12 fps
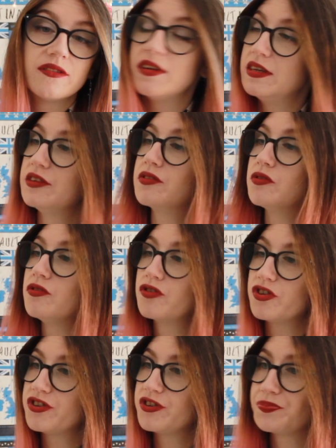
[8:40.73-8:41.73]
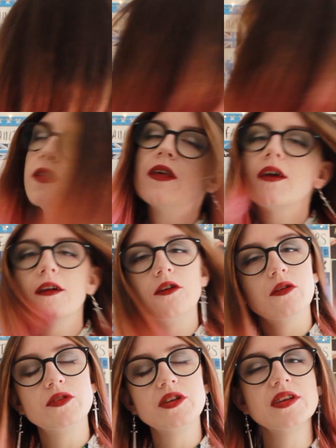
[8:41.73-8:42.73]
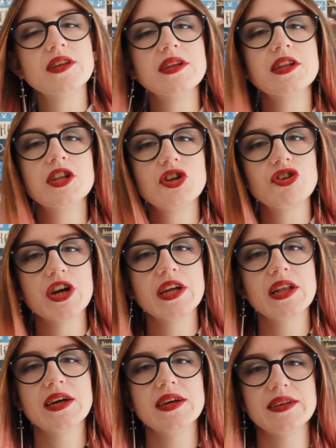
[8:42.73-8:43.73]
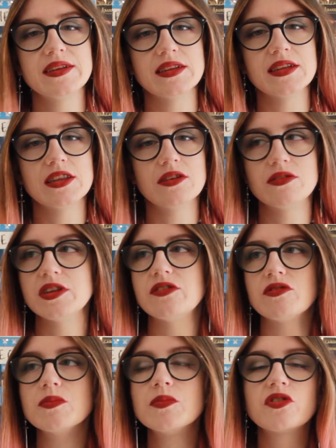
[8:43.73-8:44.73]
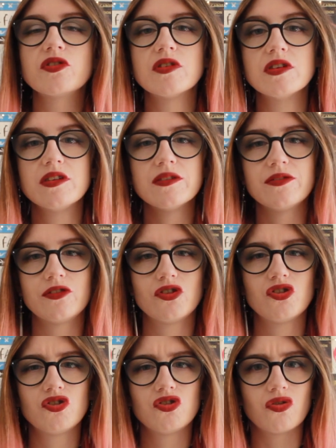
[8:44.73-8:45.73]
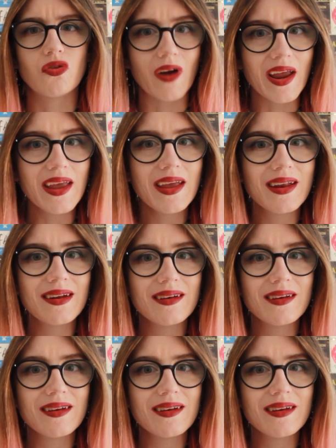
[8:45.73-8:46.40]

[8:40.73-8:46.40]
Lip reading: It is gorgeous. The other thing I noticed in the trailer is that there is some sort of train?